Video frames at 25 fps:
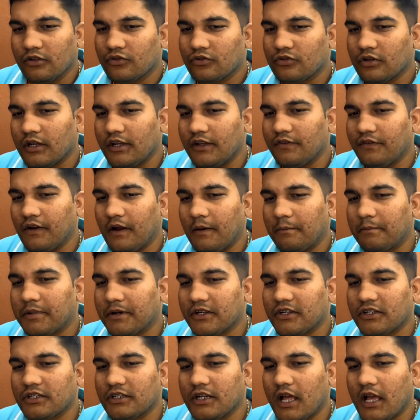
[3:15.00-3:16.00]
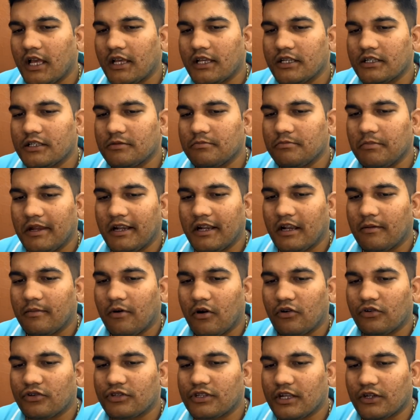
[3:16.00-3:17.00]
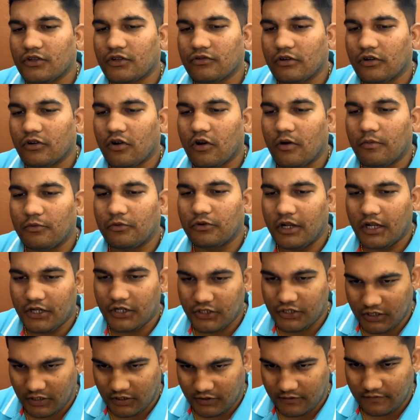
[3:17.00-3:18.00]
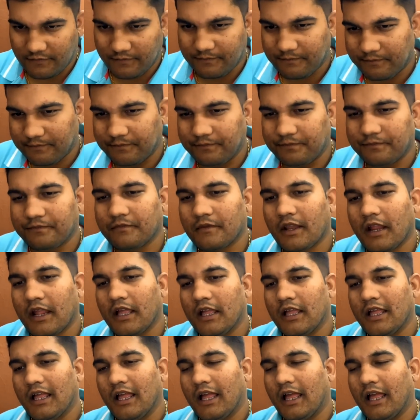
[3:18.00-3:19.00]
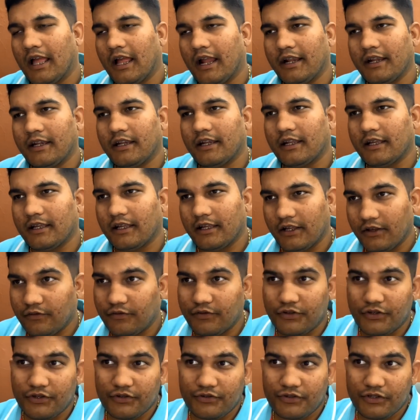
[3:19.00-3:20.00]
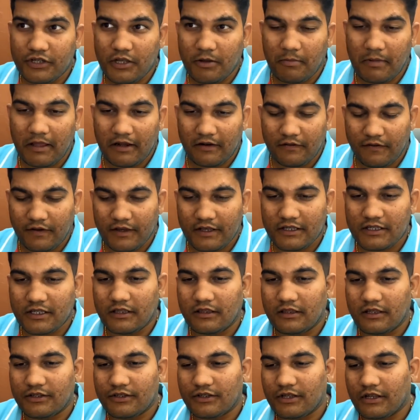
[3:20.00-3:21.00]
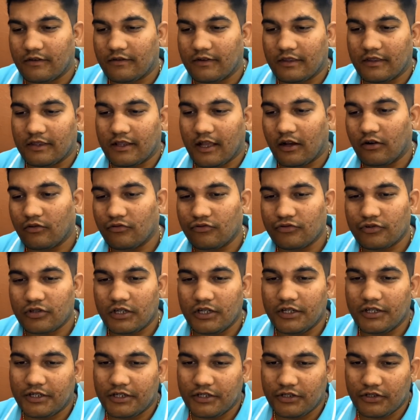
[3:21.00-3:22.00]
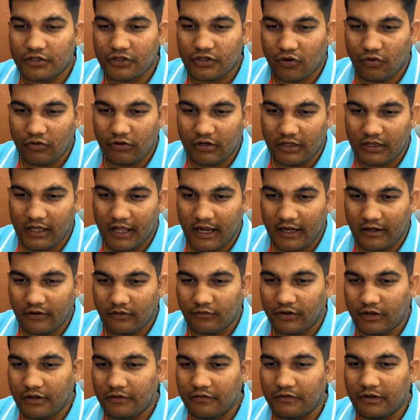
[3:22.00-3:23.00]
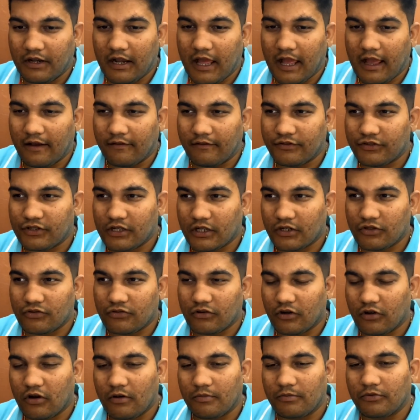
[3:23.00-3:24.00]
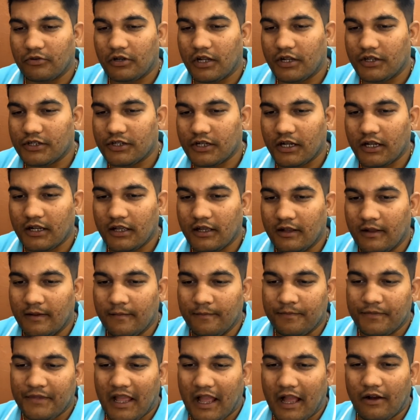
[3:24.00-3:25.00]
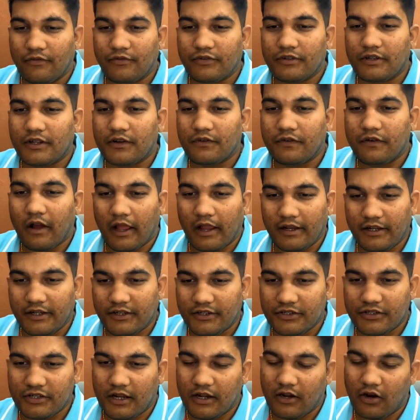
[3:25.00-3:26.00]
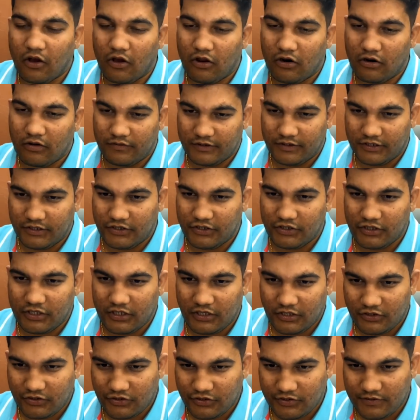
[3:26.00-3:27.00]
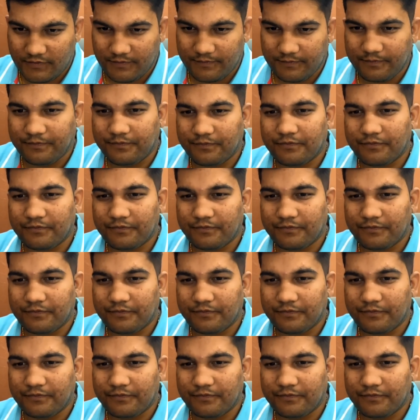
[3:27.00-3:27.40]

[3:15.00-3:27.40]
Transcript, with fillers: So if a prashna is made about sexual copulation, and if you see malefics in the seventh house, it is told that one will have sexual copulation after fights and all of these things.